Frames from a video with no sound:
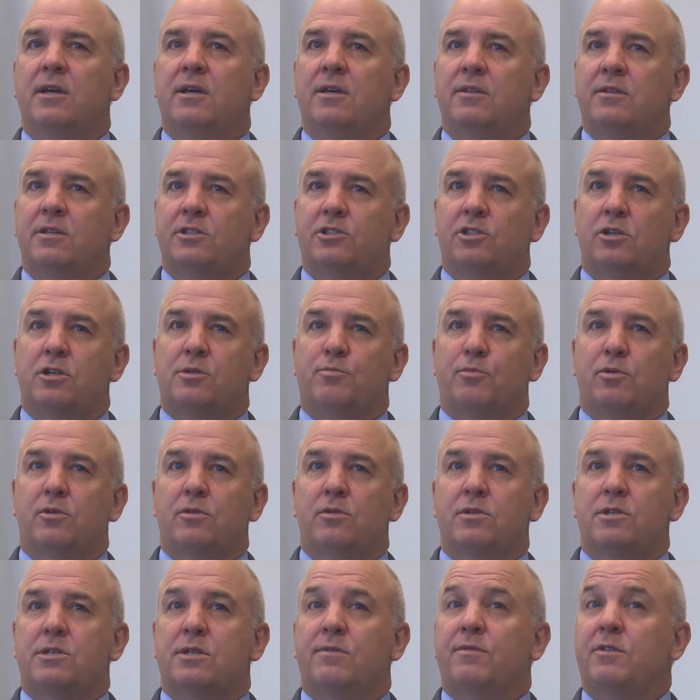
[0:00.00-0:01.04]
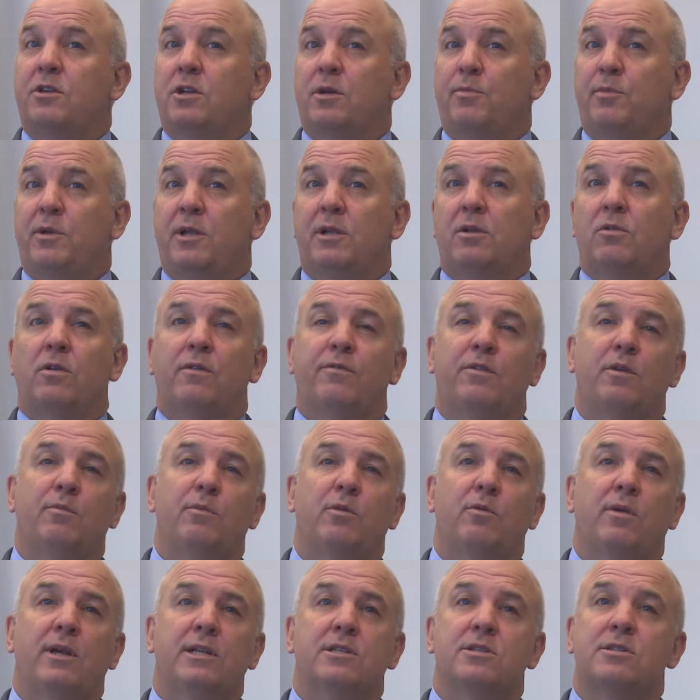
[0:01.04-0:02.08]
The jurisprudence of the European Court of
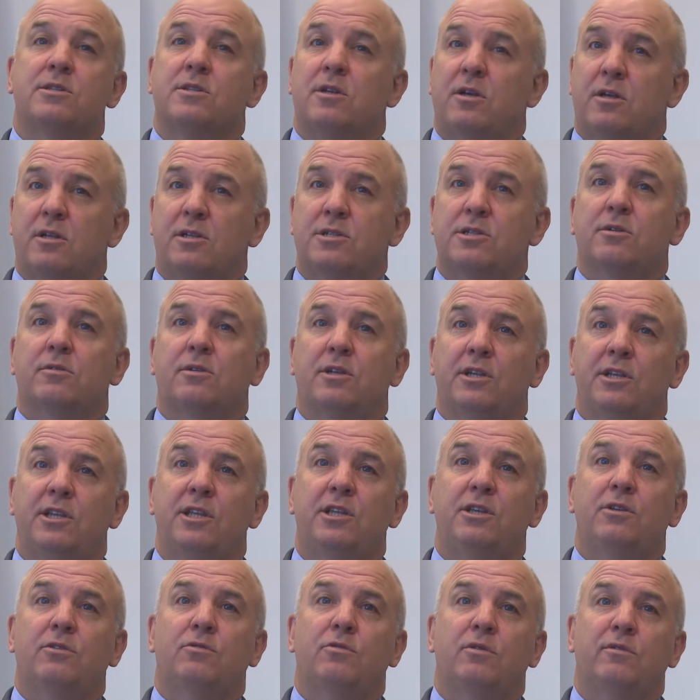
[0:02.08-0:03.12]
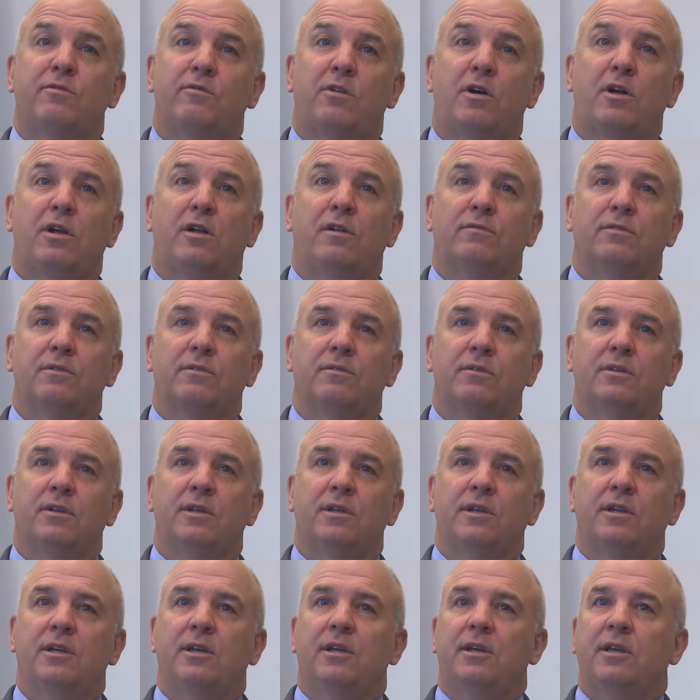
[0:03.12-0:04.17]
Human Rights has also continued to evolve.
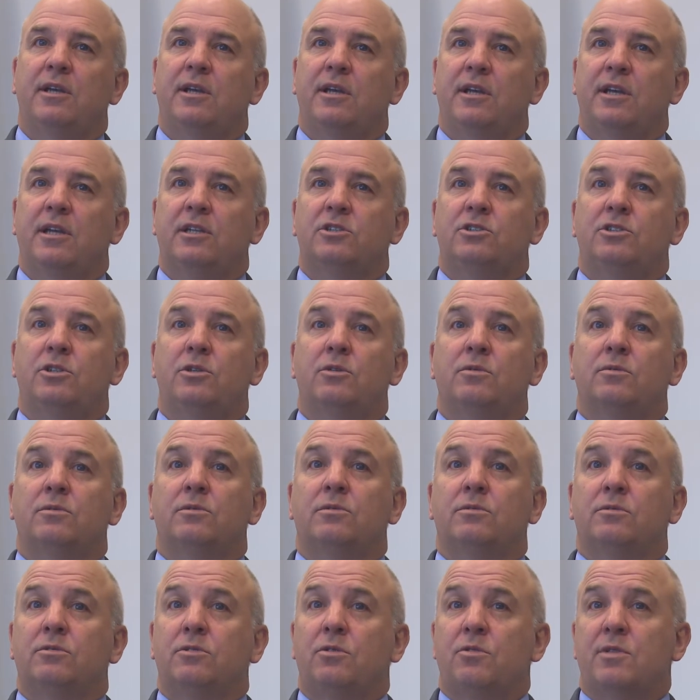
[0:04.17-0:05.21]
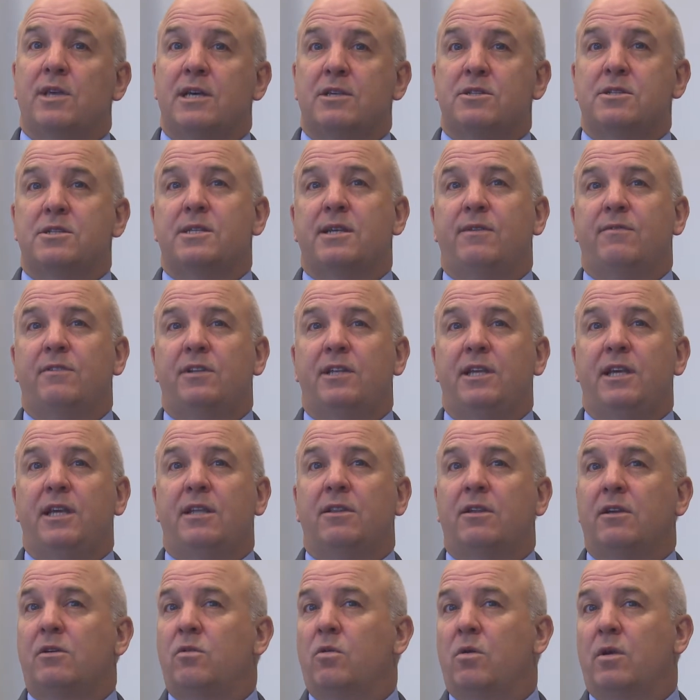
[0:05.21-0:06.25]
In June 2017,
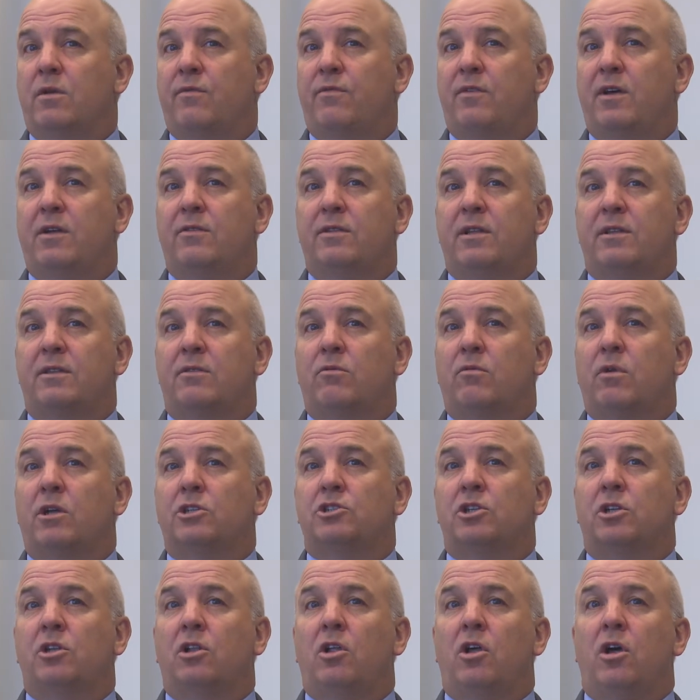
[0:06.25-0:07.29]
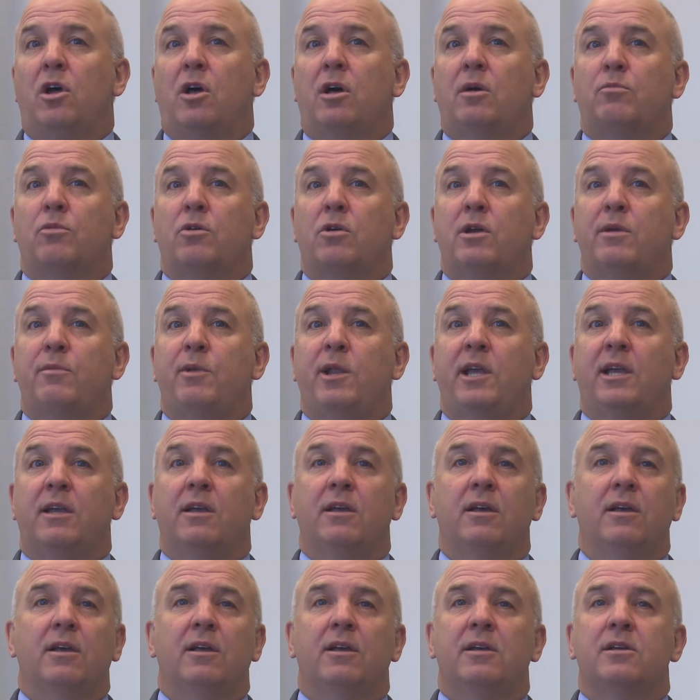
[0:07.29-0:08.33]
the court found that the Russian law prohibiting
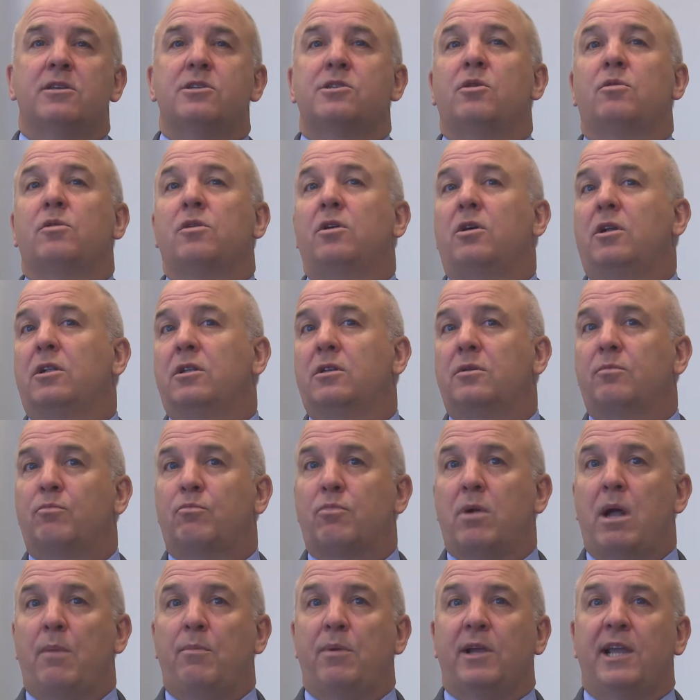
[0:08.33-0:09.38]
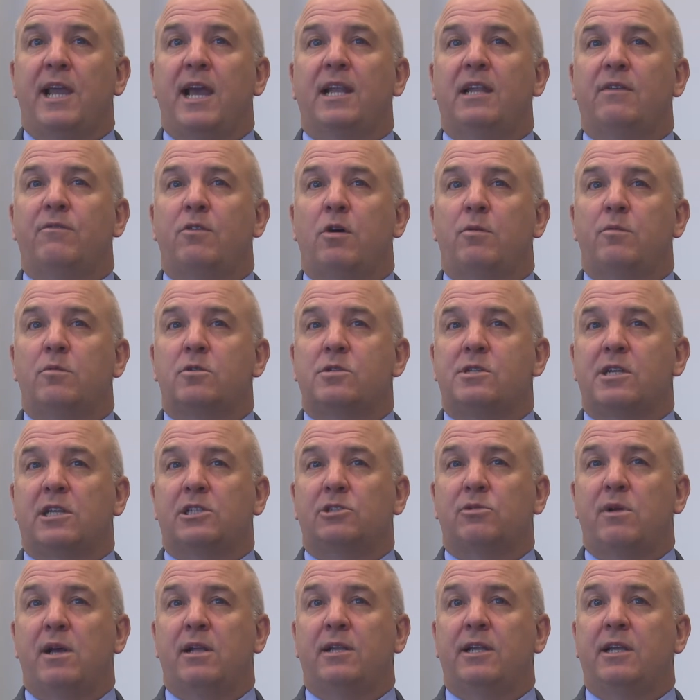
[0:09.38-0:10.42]
so-called propaganda of
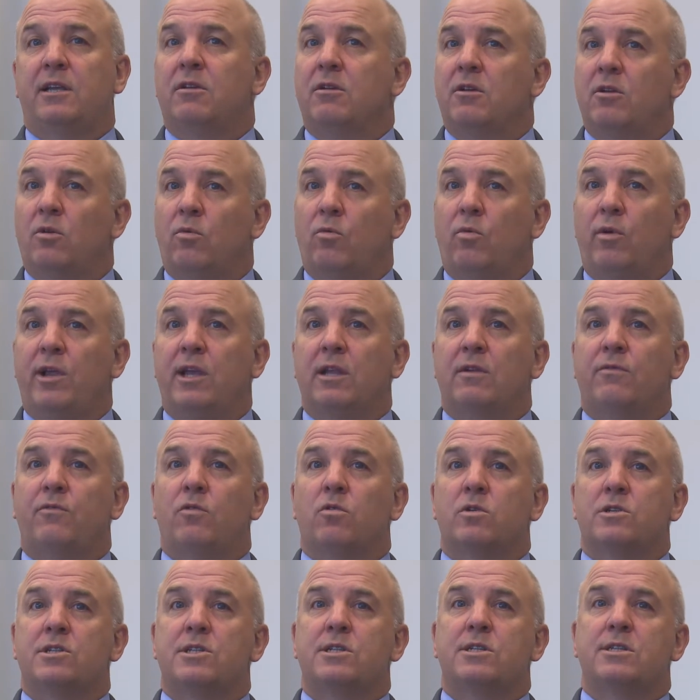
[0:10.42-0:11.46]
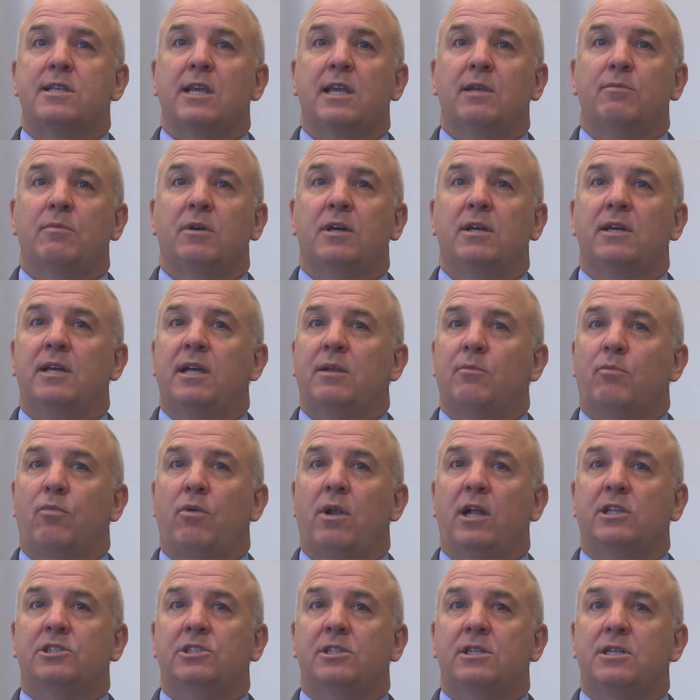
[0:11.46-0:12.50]
homosexuality reinforces stigma and
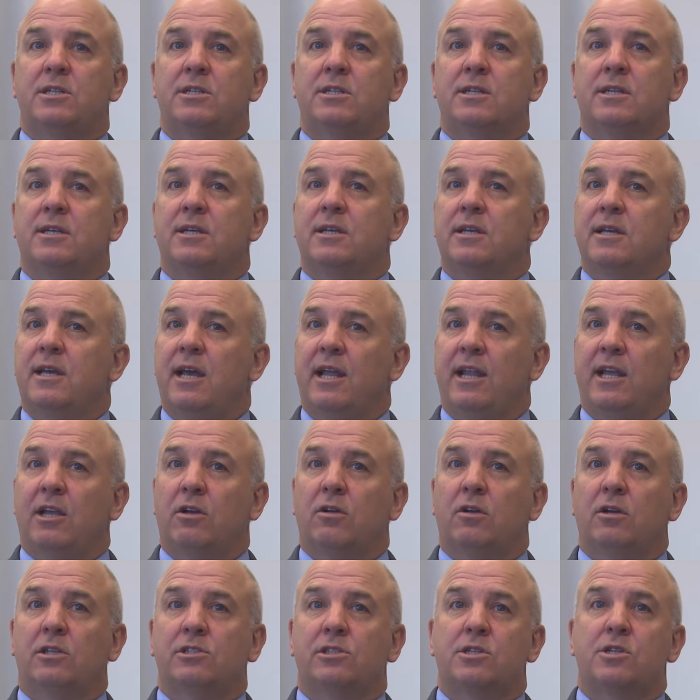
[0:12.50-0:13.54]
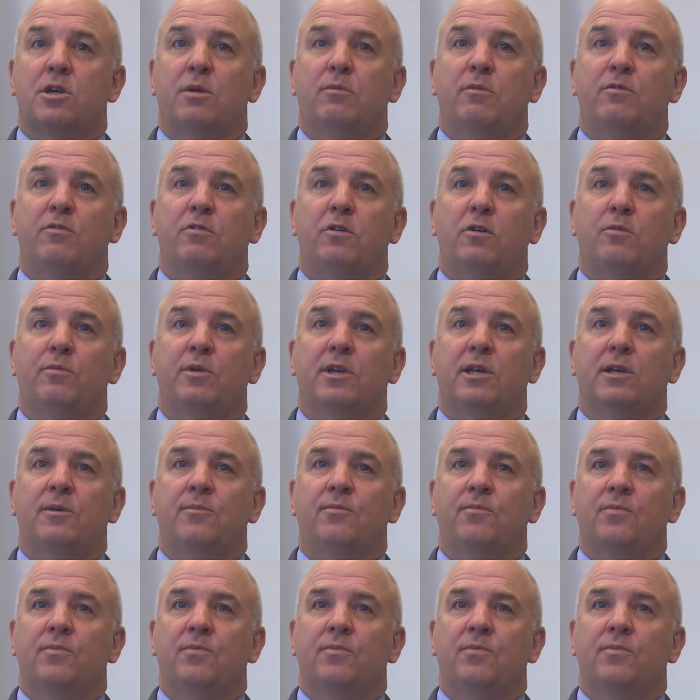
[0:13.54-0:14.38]
prejudice and encourages homophobia.